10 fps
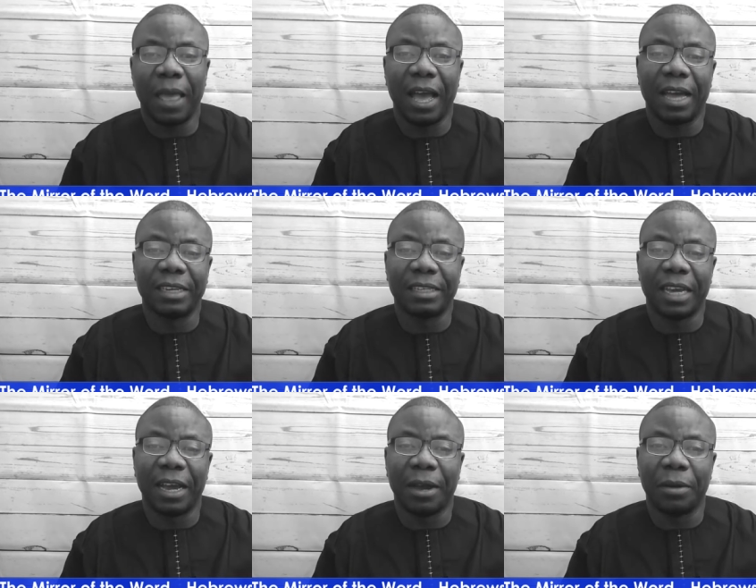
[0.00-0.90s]
And,
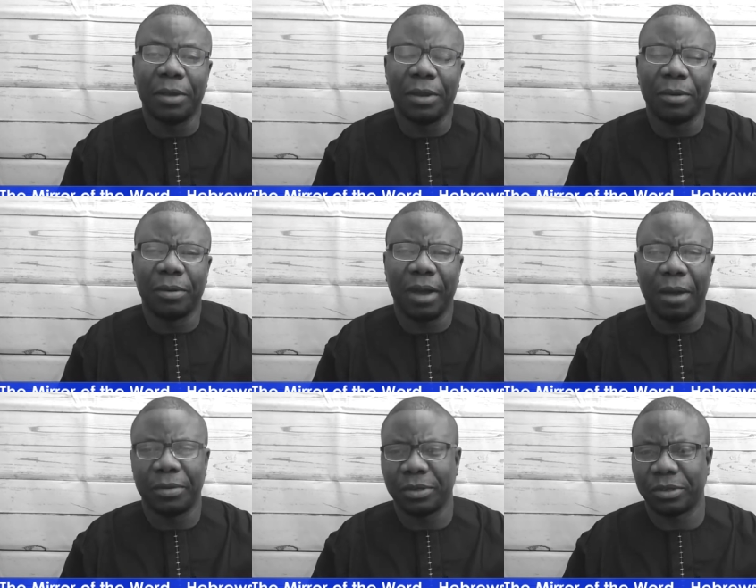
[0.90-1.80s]
uh, you know,
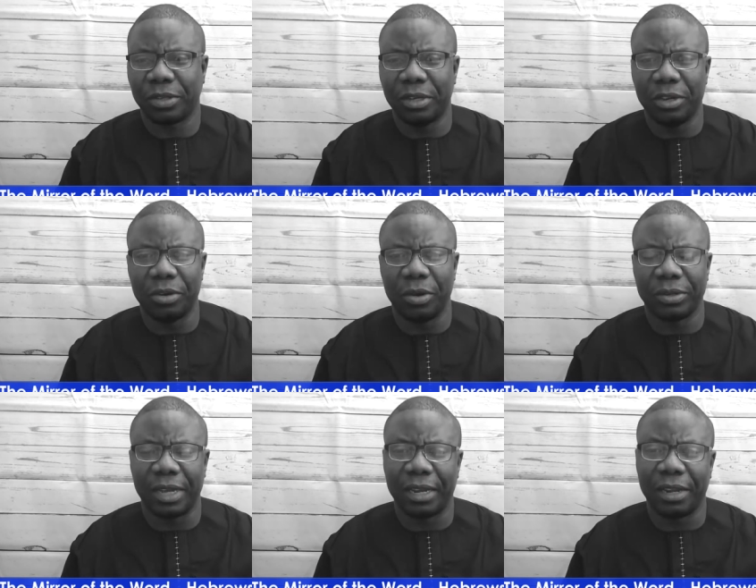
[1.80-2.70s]
I was just
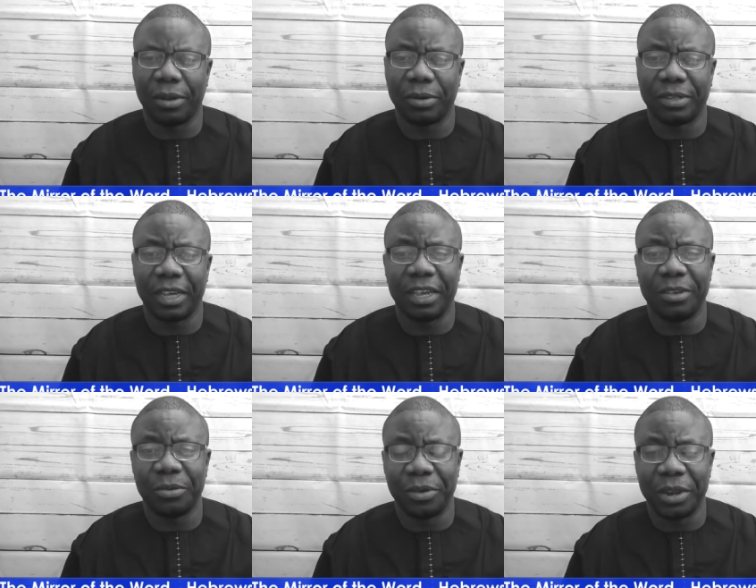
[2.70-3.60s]
curious. And the Lord said,
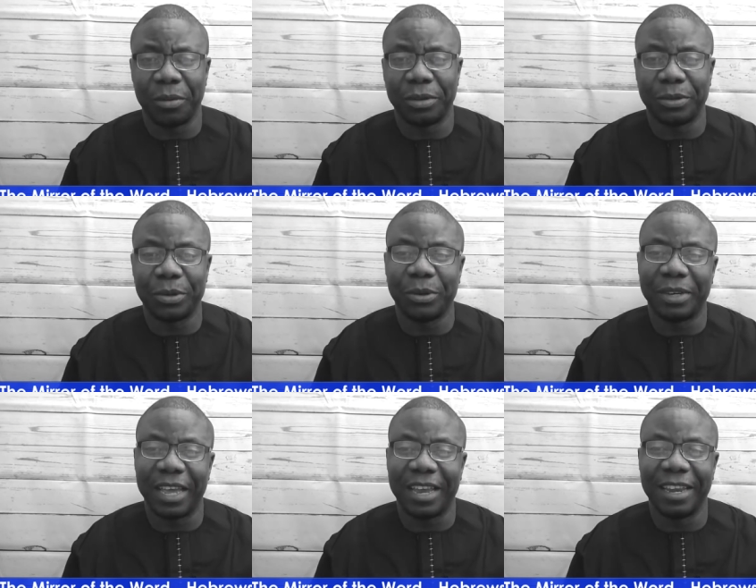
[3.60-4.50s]
You really want to know
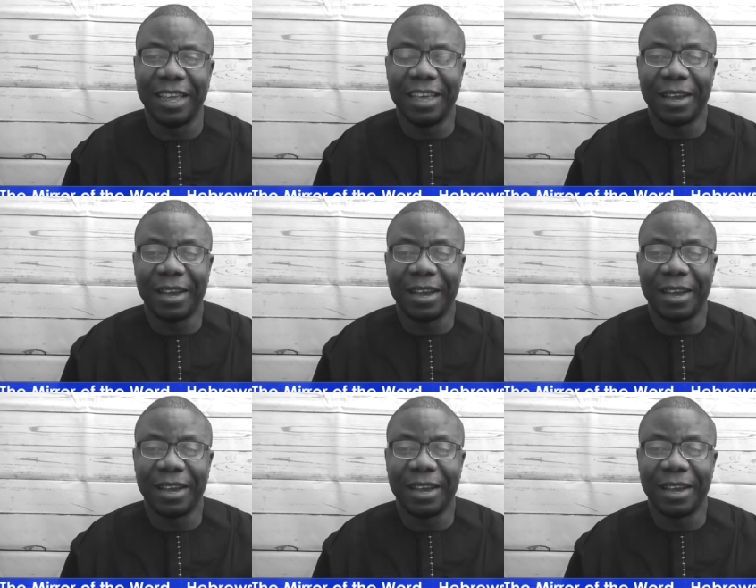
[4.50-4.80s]
then?